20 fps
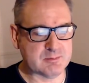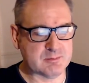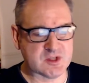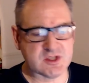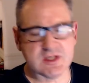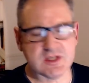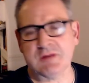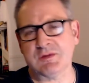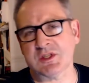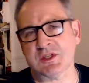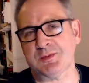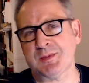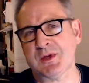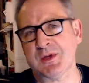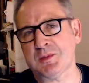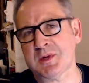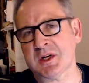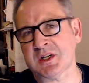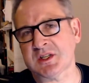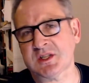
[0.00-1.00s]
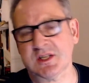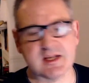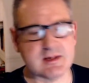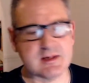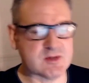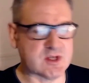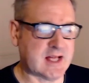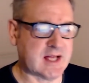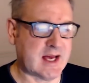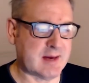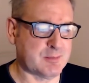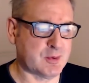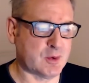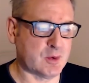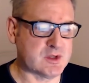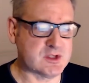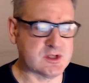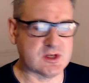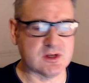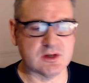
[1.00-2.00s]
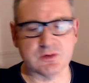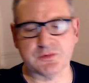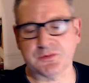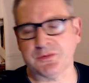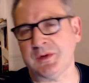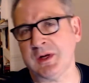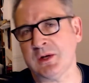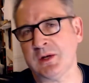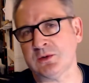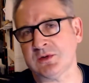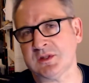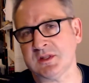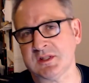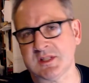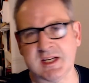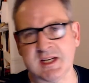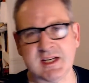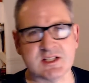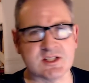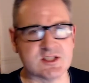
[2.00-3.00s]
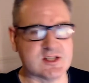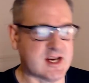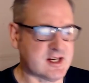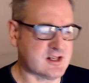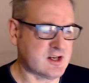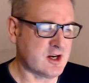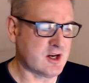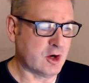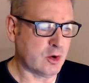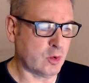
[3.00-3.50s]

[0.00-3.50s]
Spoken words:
Steven Spielberg seems at that point to have felt that he'd said